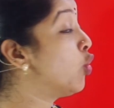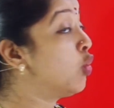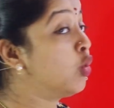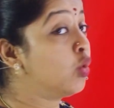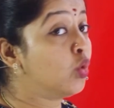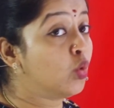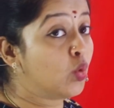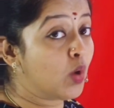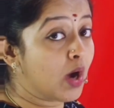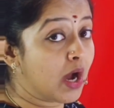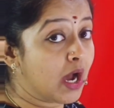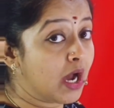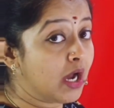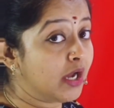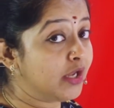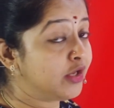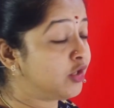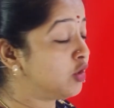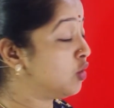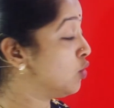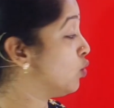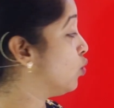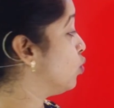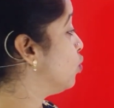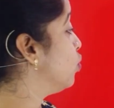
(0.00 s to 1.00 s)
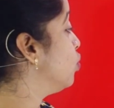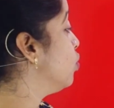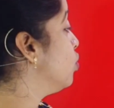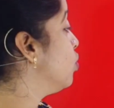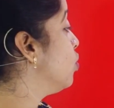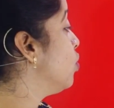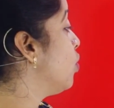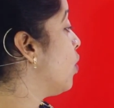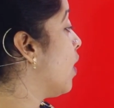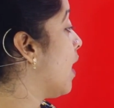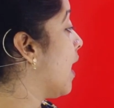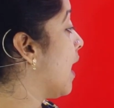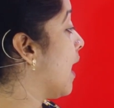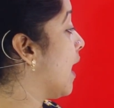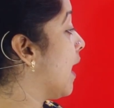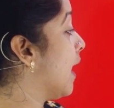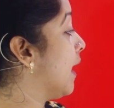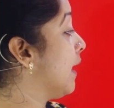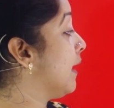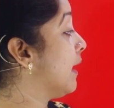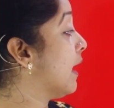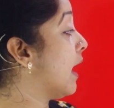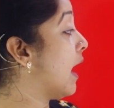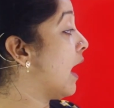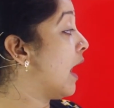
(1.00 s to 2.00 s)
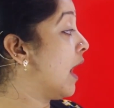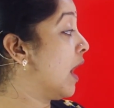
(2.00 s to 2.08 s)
Who are you? and